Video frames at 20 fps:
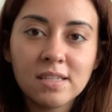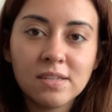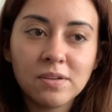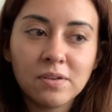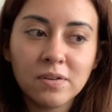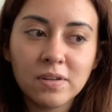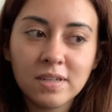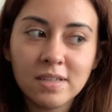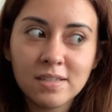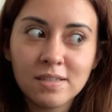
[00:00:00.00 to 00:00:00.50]

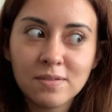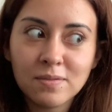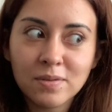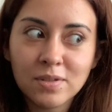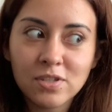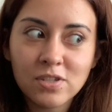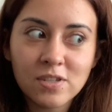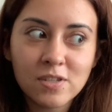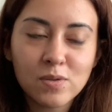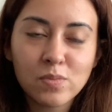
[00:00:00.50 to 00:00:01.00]
degrees,
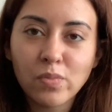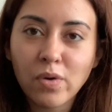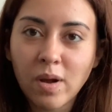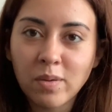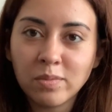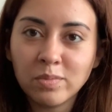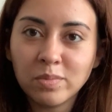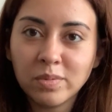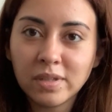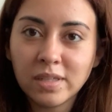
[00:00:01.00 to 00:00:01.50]
which is
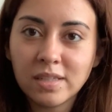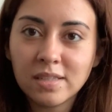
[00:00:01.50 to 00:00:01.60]
probably